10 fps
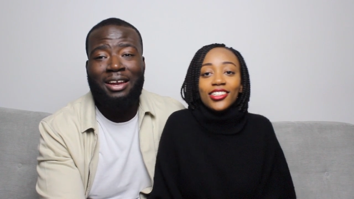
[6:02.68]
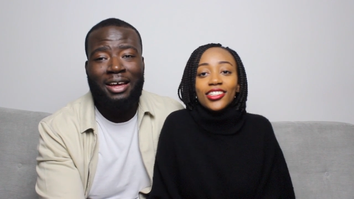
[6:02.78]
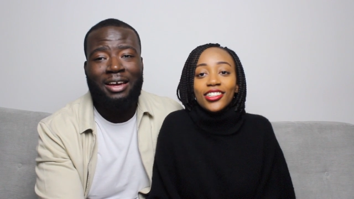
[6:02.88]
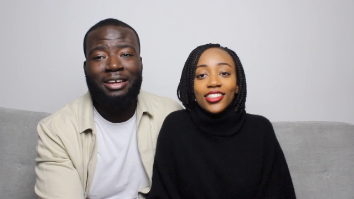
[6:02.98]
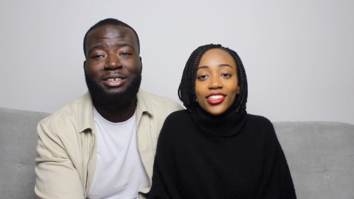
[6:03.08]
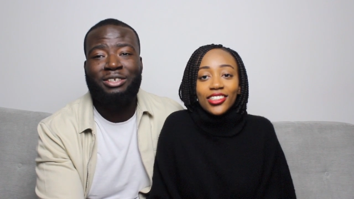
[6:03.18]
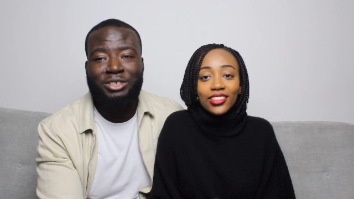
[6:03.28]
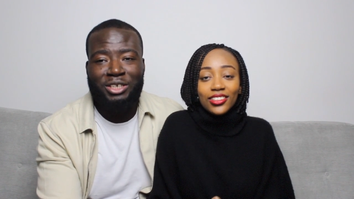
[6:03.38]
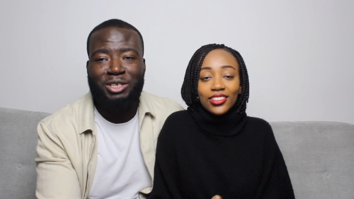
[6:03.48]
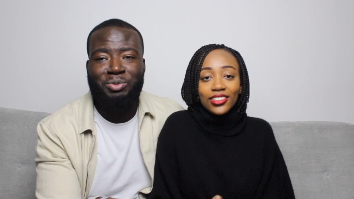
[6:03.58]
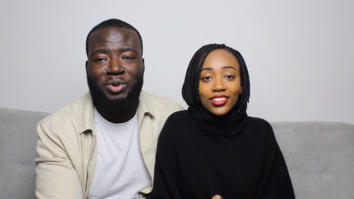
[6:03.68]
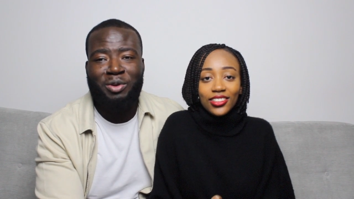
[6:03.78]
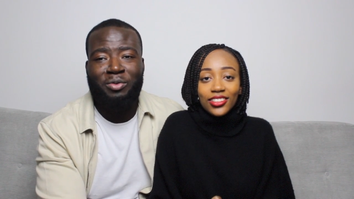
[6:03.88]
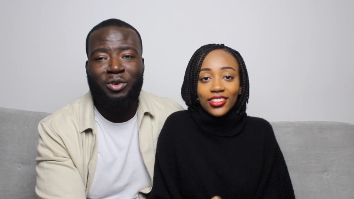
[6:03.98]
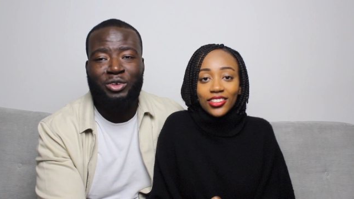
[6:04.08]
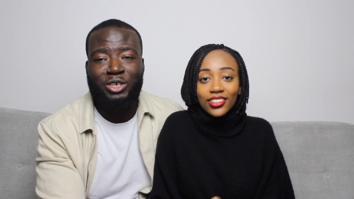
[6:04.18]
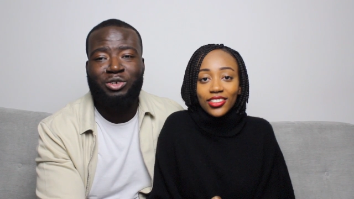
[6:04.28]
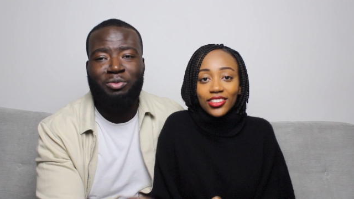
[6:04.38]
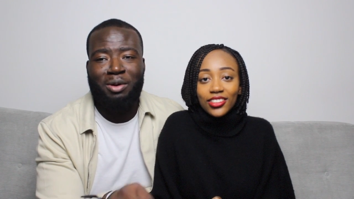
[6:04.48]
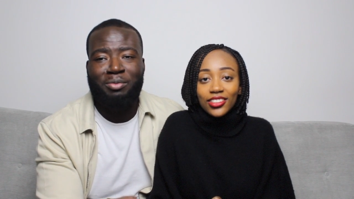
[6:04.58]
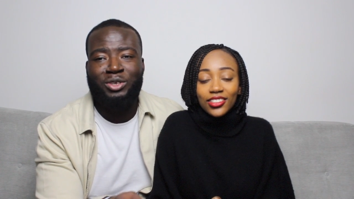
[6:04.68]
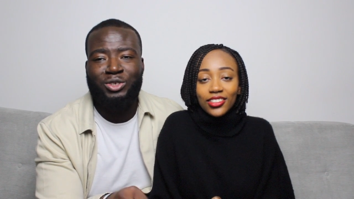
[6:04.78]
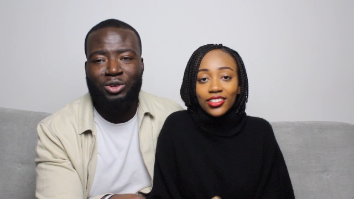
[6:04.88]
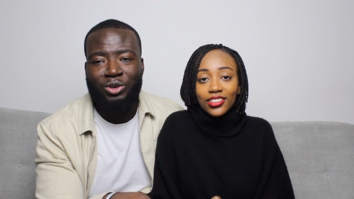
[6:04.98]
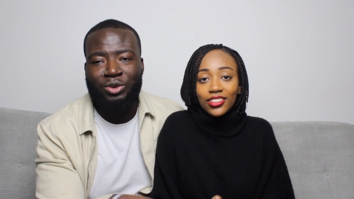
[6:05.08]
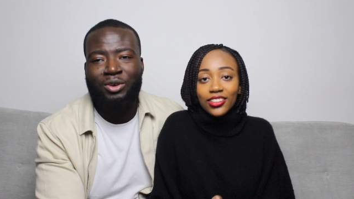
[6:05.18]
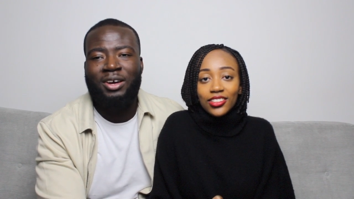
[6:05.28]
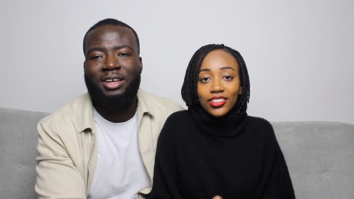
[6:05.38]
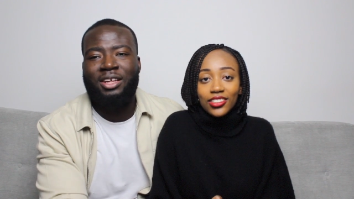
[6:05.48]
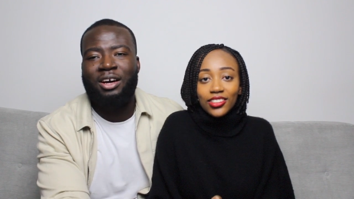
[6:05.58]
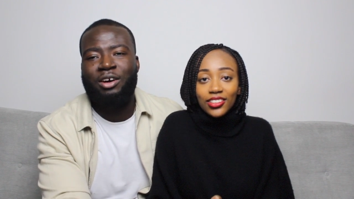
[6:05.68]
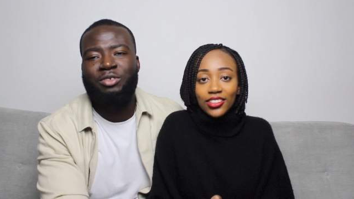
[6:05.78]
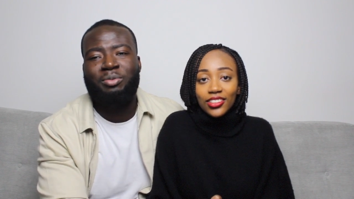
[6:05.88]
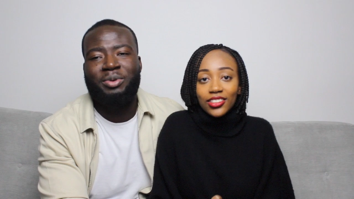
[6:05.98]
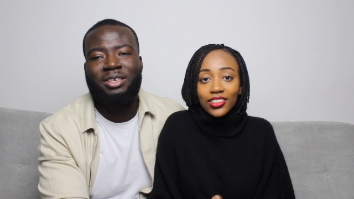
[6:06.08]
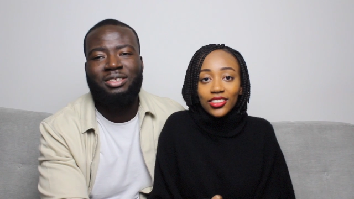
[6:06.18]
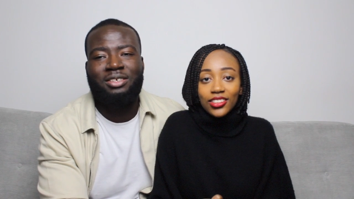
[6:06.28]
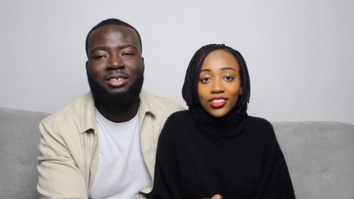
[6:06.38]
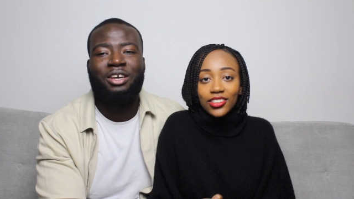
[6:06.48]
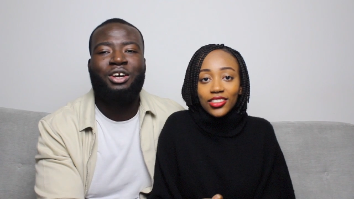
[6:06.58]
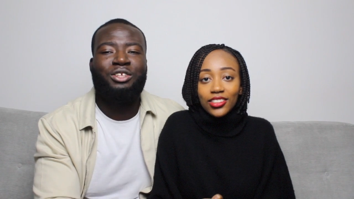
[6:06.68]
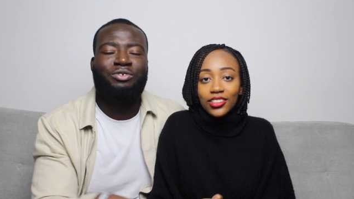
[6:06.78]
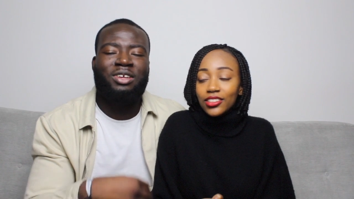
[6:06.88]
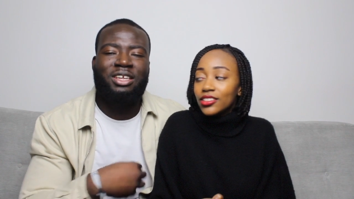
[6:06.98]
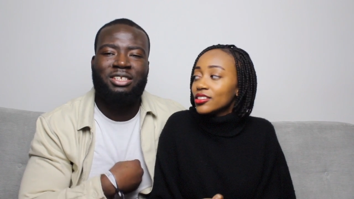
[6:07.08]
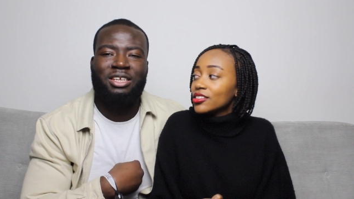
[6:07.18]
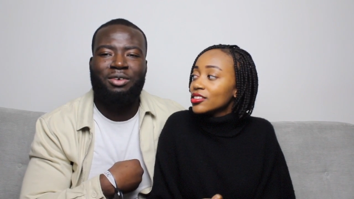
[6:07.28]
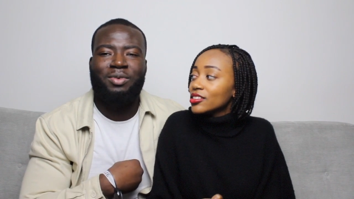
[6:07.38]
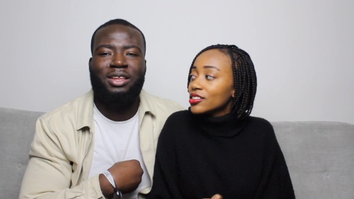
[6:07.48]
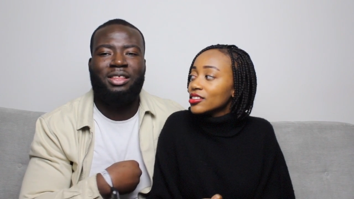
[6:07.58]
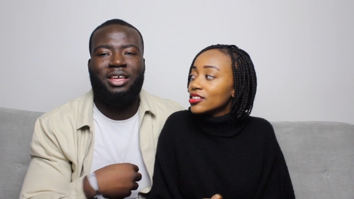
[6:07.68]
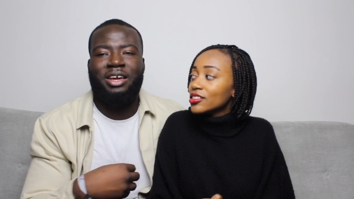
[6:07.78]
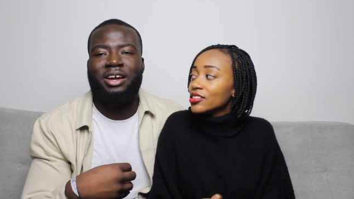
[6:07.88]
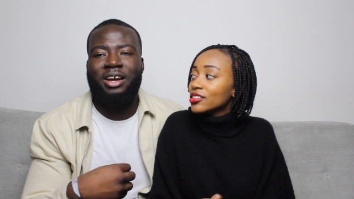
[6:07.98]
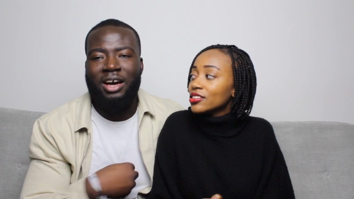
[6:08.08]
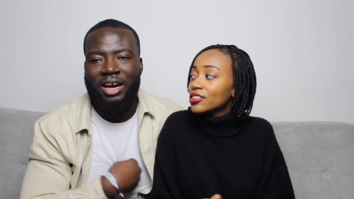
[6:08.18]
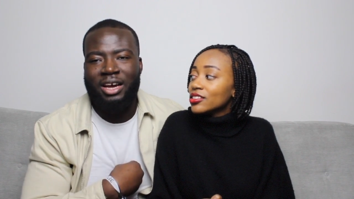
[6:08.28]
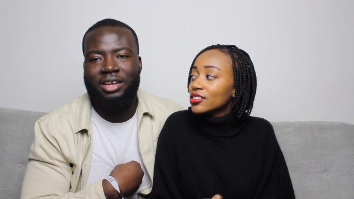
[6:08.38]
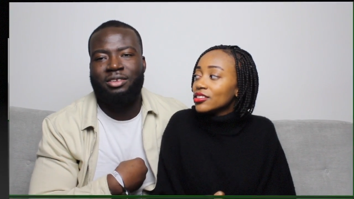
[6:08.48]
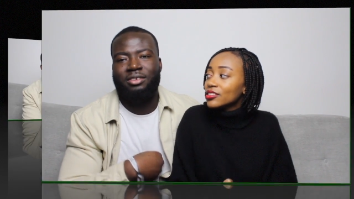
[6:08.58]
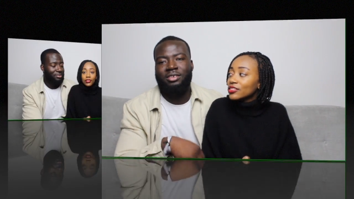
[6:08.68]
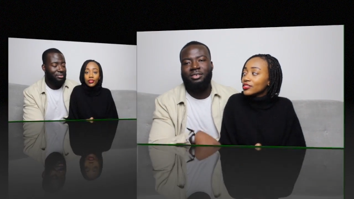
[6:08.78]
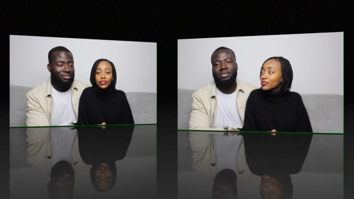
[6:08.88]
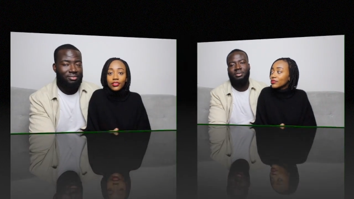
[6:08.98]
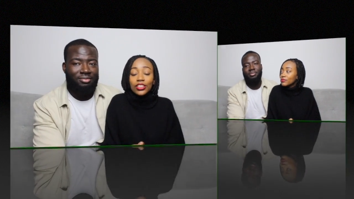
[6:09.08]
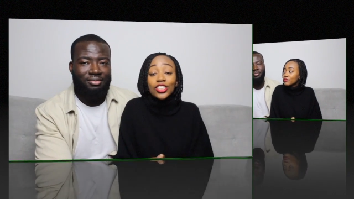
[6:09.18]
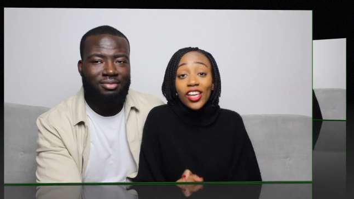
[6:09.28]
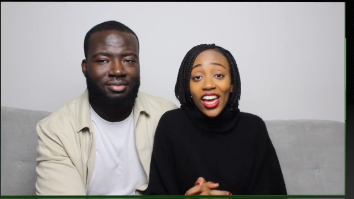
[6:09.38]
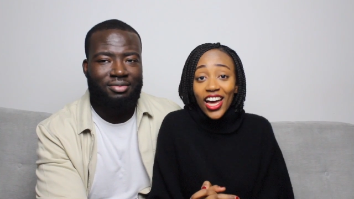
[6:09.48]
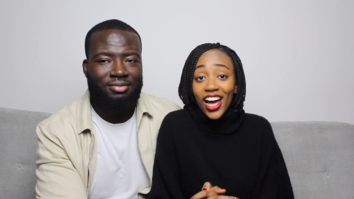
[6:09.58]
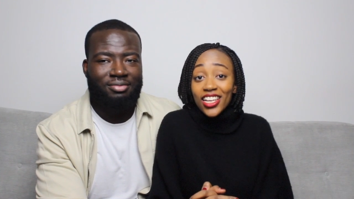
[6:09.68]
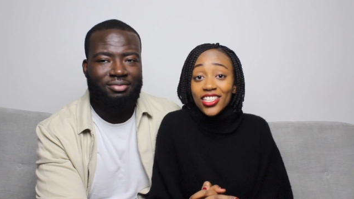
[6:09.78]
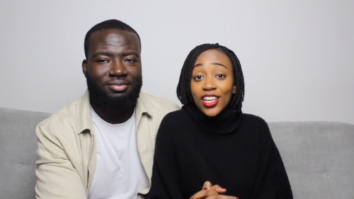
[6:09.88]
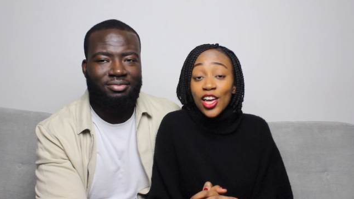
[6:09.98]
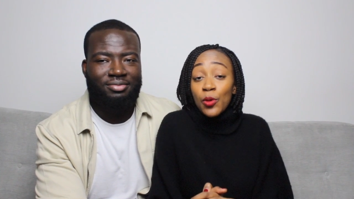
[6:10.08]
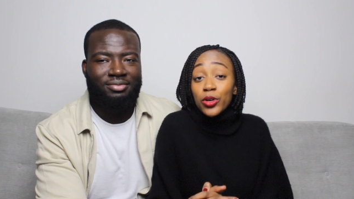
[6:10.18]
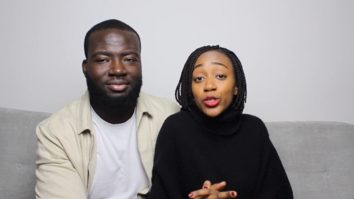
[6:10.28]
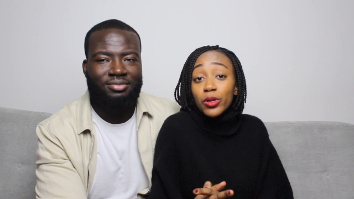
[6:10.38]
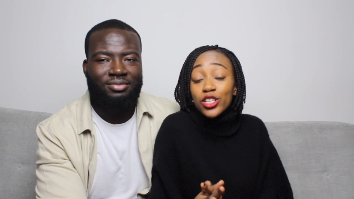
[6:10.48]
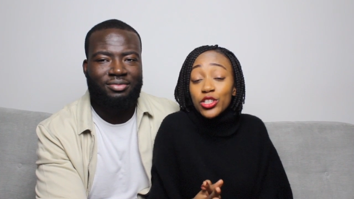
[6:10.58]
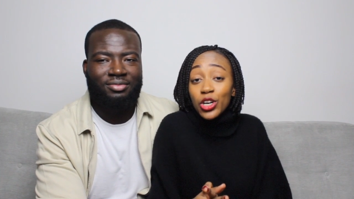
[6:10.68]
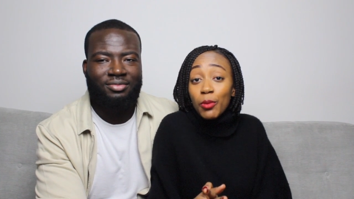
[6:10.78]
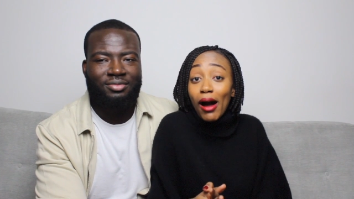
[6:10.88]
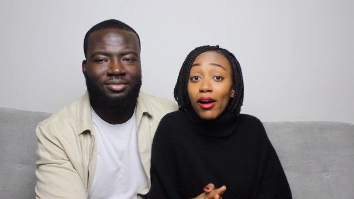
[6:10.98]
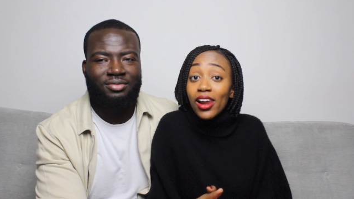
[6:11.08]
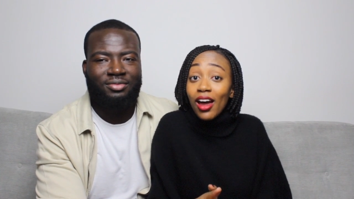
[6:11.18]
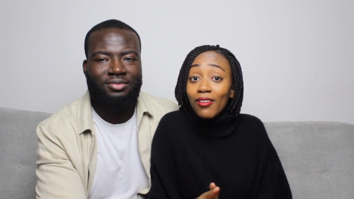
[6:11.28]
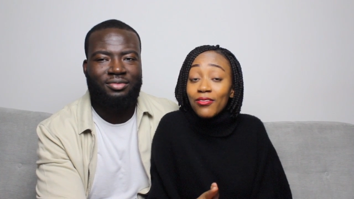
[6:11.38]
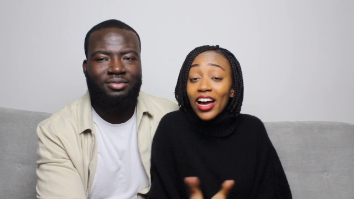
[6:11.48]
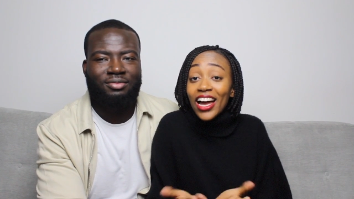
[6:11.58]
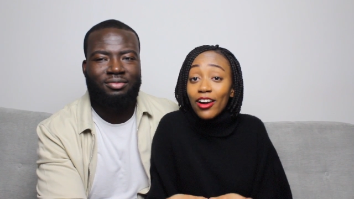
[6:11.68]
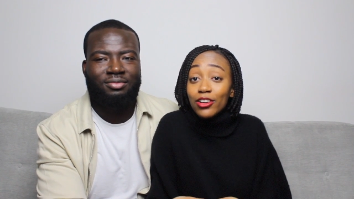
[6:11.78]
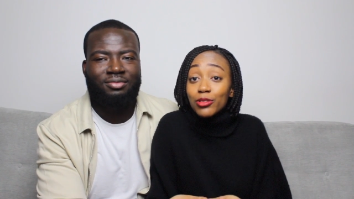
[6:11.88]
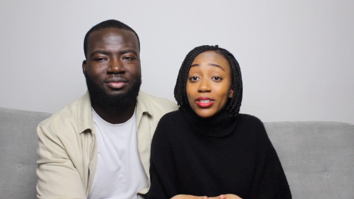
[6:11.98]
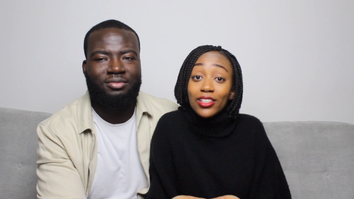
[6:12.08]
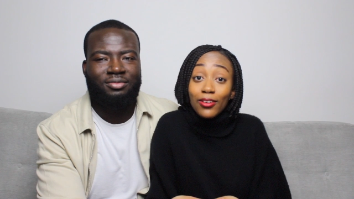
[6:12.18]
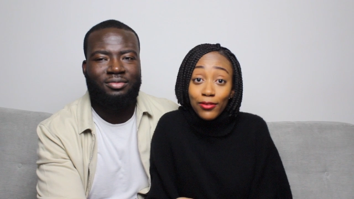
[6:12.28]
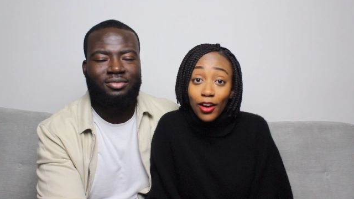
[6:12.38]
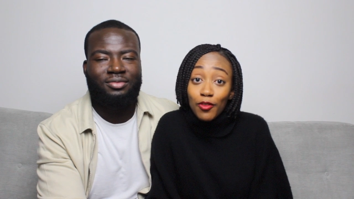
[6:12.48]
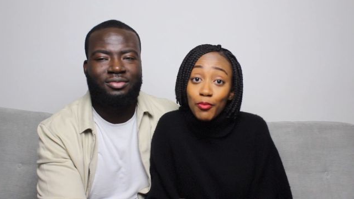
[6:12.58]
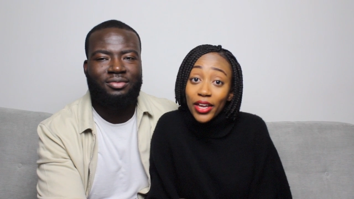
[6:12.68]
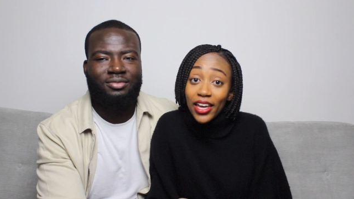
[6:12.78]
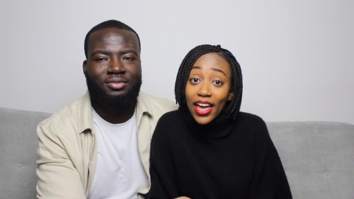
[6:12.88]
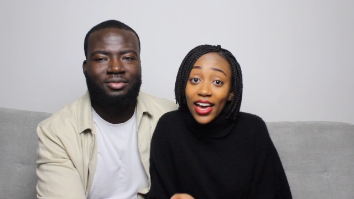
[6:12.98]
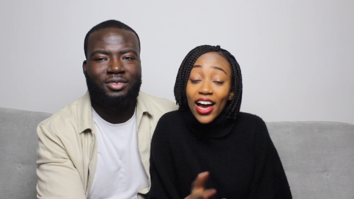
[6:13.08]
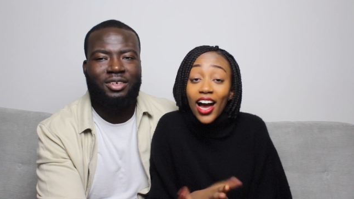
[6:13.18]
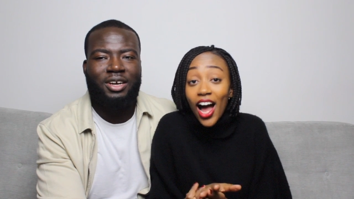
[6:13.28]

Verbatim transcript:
Speaker 1: like just be just remember to look at the heart of the person to really see whether they're kind.
Speaker 2: Mm. So yeah, guys, we just wanted to talk about love, a characteristic of love being